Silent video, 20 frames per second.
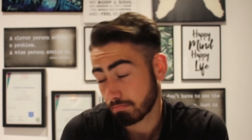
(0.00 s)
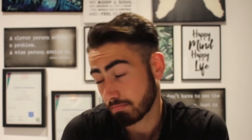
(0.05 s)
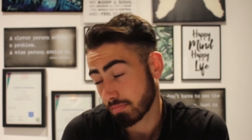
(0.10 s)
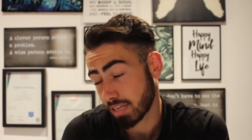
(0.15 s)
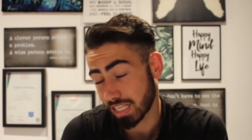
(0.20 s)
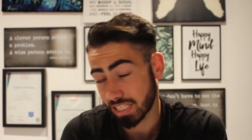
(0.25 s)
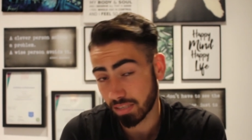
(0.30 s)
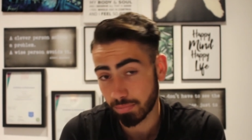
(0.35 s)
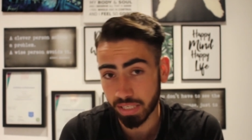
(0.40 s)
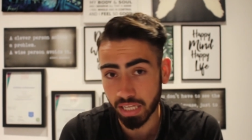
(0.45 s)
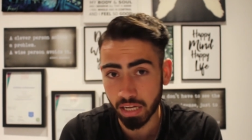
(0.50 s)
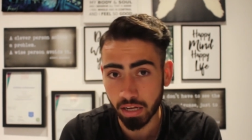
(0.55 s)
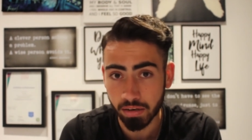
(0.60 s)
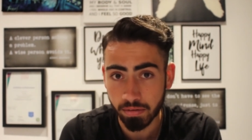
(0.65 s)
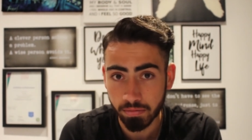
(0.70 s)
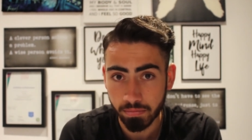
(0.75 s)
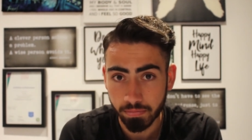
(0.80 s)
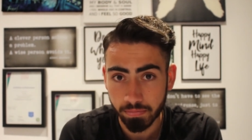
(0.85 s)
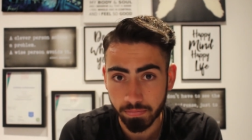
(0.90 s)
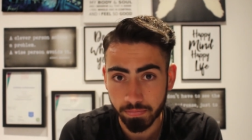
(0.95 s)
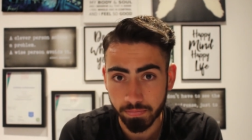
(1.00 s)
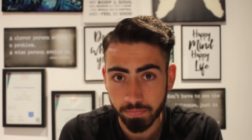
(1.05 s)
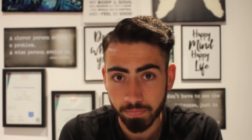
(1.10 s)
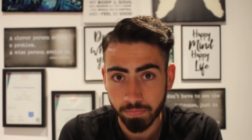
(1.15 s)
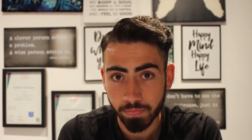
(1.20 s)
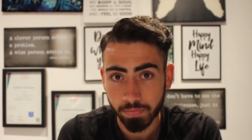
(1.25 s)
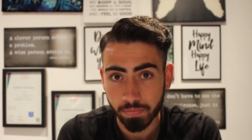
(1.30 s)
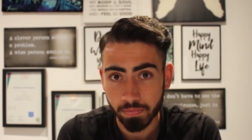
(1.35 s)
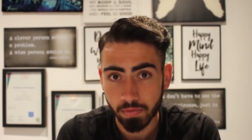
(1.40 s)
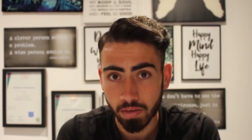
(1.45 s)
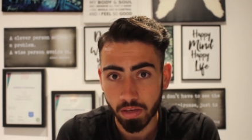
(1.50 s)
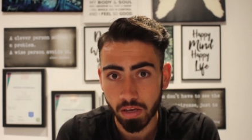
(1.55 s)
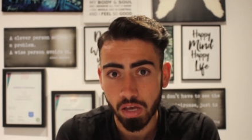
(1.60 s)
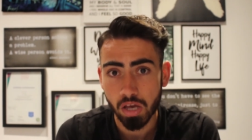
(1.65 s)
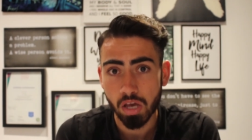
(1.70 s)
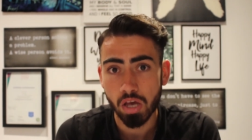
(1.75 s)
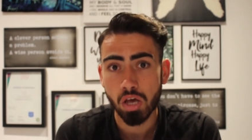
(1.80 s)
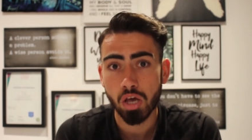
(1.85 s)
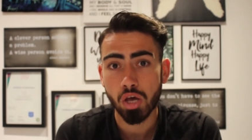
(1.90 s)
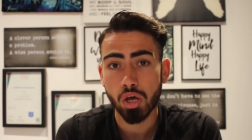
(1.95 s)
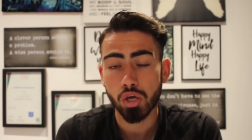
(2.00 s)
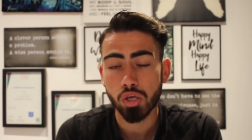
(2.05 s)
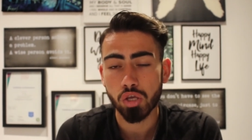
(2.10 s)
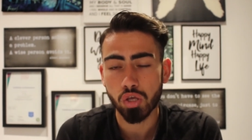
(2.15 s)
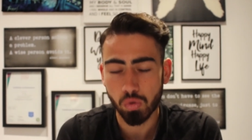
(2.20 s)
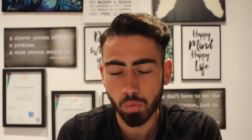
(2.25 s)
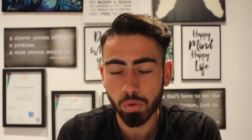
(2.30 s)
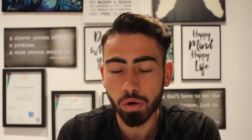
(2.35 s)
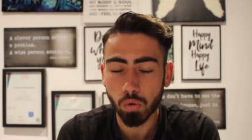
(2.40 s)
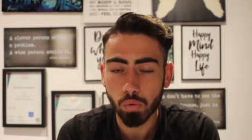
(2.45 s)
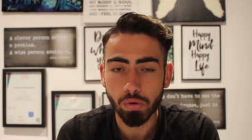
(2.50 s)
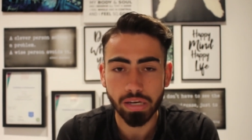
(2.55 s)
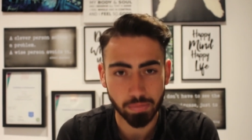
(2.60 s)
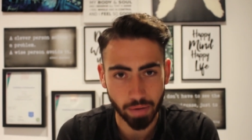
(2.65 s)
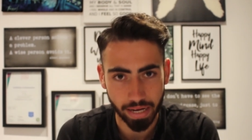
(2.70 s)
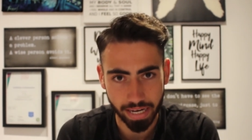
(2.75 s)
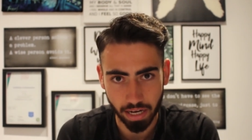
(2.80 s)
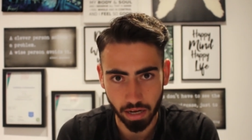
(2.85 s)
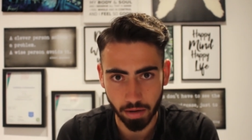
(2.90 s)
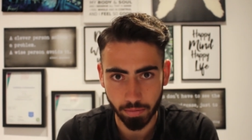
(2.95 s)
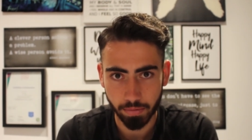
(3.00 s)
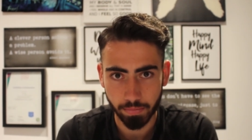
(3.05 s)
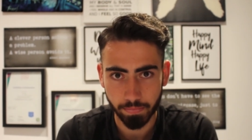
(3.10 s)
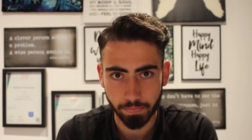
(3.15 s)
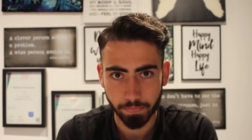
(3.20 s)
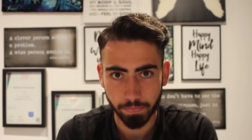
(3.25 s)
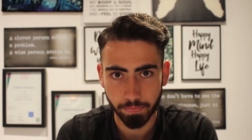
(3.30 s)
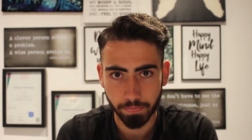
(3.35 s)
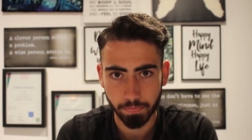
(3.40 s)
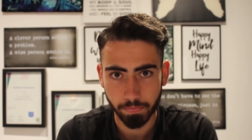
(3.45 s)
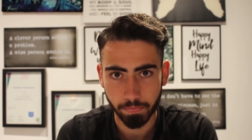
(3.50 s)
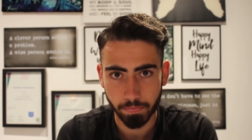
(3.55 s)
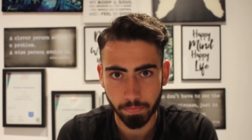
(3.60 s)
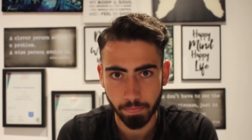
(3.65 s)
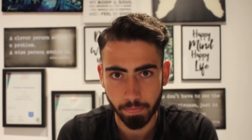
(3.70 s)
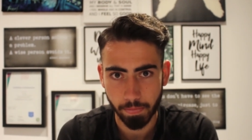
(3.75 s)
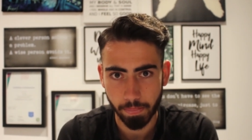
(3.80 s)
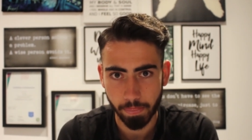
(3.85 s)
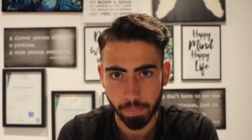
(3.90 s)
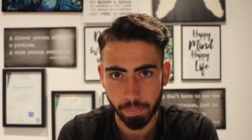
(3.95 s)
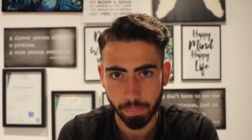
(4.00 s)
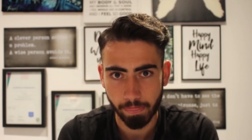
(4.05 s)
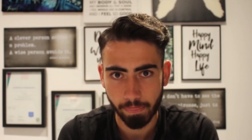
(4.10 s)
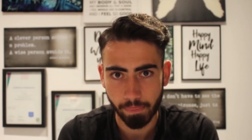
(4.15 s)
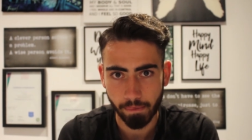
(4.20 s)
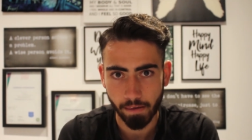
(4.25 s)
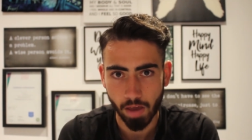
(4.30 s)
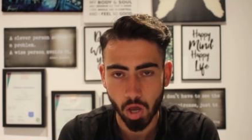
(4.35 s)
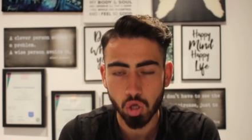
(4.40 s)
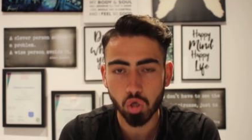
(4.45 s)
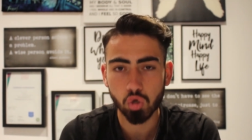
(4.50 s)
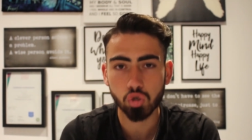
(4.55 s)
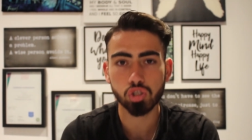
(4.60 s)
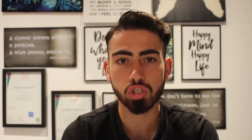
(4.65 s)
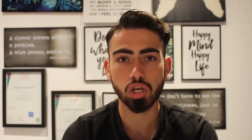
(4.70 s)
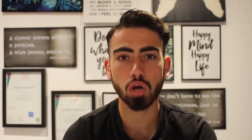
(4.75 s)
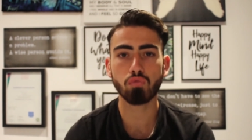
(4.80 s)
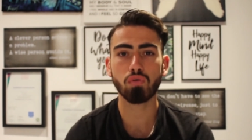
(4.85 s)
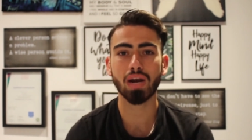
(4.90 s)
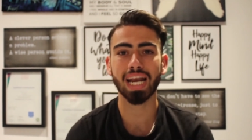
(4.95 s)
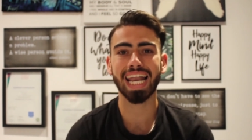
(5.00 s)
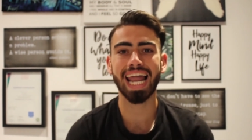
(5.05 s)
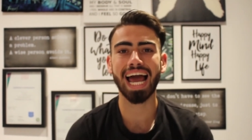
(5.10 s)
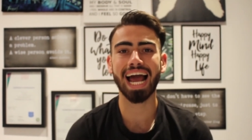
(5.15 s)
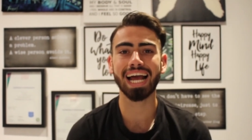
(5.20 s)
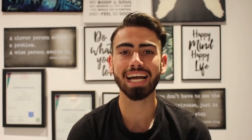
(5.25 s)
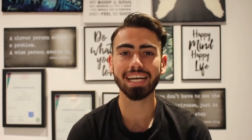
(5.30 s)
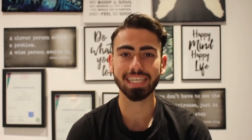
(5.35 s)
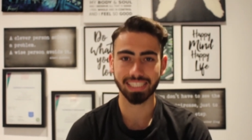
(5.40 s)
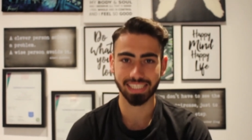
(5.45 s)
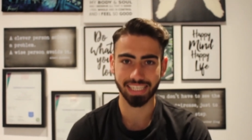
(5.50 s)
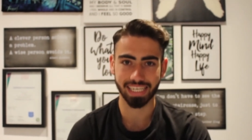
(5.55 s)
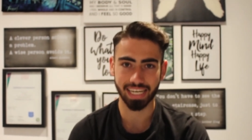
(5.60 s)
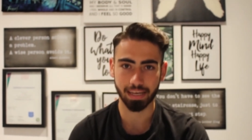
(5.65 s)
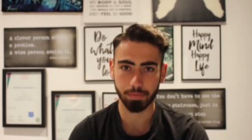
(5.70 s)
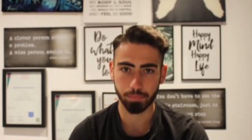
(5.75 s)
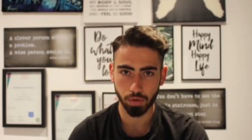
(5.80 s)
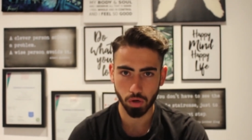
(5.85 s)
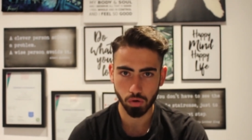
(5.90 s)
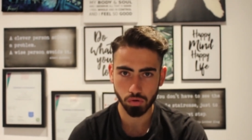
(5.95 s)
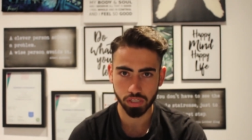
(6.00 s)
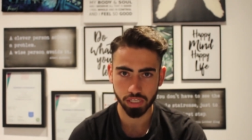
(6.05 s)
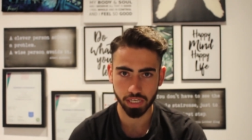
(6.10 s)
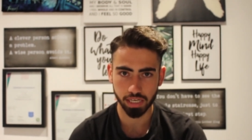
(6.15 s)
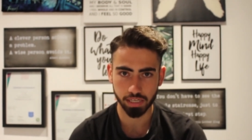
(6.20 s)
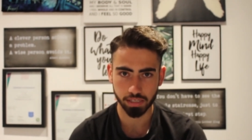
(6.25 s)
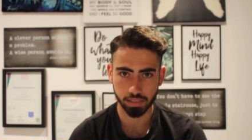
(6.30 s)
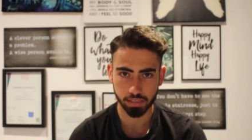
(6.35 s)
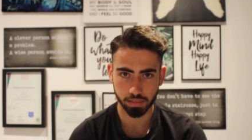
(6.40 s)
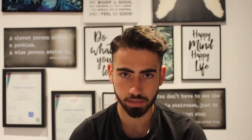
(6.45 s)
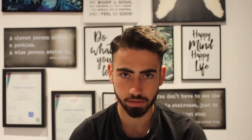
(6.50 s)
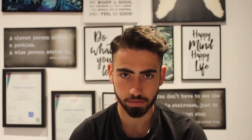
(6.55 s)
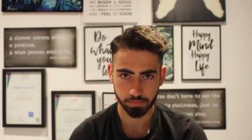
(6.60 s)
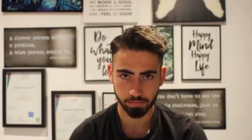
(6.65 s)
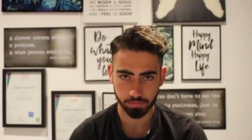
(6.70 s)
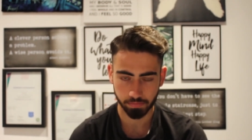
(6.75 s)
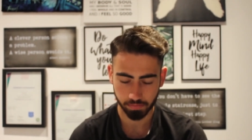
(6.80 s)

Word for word: It has to be done. You will always wake up you're so relaxed in hypnosis